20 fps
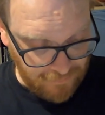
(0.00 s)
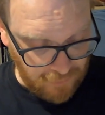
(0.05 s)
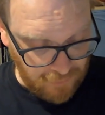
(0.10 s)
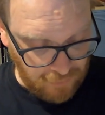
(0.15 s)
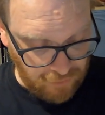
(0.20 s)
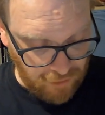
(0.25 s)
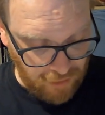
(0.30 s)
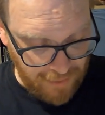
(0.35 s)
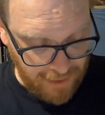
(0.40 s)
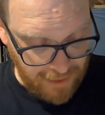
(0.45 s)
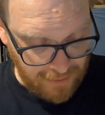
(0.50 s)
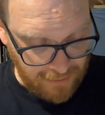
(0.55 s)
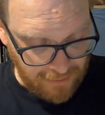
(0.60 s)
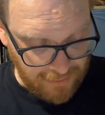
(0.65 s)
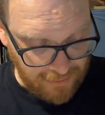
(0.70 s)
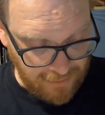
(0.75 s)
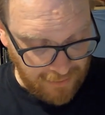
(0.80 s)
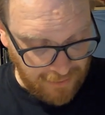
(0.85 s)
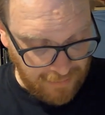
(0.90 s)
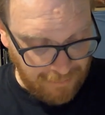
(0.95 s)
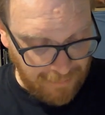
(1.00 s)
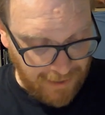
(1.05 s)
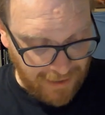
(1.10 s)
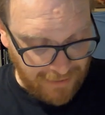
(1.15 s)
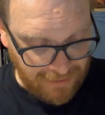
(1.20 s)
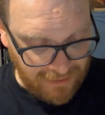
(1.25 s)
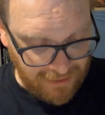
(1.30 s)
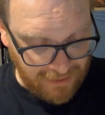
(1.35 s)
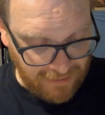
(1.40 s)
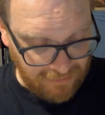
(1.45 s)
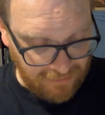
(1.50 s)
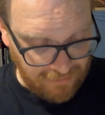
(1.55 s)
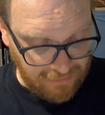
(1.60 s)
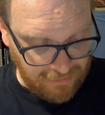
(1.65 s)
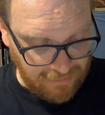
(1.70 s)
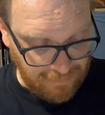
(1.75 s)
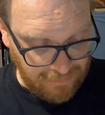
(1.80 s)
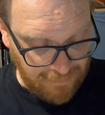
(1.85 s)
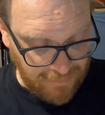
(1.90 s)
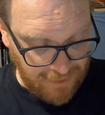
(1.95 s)
batholith,
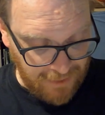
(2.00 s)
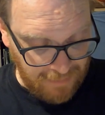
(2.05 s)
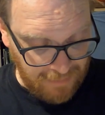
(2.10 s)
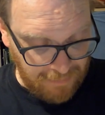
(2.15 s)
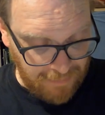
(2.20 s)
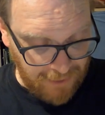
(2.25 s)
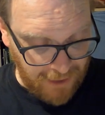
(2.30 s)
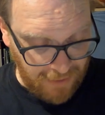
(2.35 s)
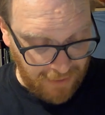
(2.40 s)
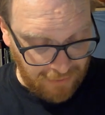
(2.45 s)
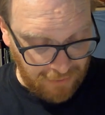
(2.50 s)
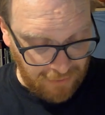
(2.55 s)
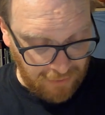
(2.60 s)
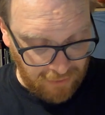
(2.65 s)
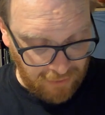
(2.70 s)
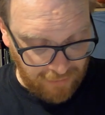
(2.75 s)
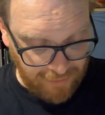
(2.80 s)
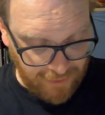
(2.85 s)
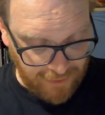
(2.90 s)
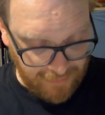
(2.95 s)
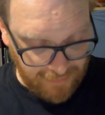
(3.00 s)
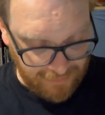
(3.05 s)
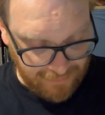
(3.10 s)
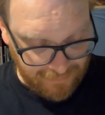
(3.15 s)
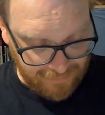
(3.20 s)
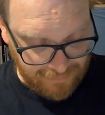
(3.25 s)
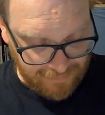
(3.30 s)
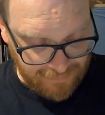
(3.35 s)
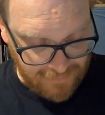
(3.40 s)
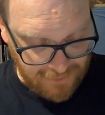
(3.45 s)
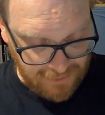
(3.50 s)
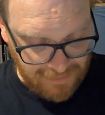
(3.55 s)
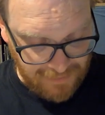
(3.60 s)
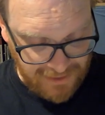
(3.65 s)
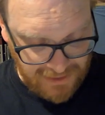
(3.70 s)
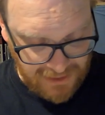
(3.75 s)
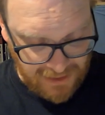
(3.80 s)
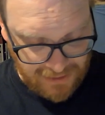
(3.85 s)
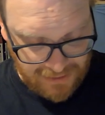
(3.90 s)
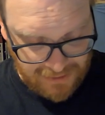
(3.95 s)
bath Oliver, it's a
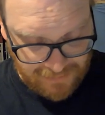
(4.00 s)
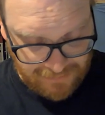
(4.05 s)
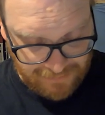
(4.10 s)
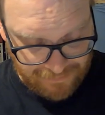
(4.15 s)
biscuit,